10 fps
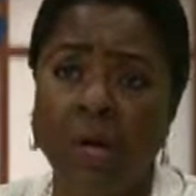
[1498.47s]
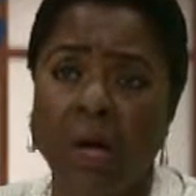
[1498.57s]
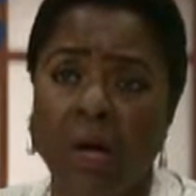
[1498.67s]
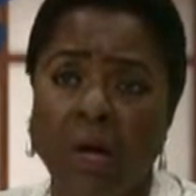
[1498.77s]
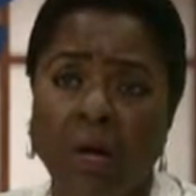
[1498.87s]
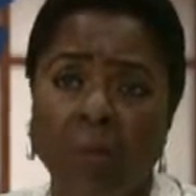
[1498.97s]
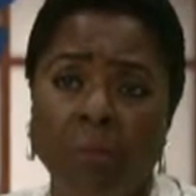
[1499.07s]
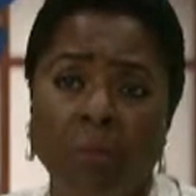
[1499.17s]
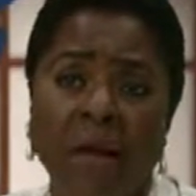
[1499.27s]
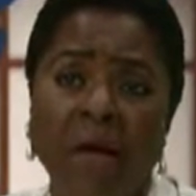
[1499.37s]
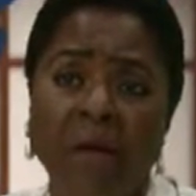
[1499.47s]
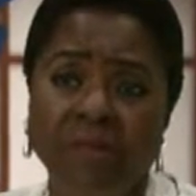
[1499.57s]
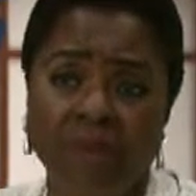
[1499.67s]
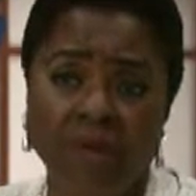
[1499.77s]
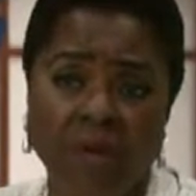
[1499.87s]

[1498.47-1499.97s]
bonds and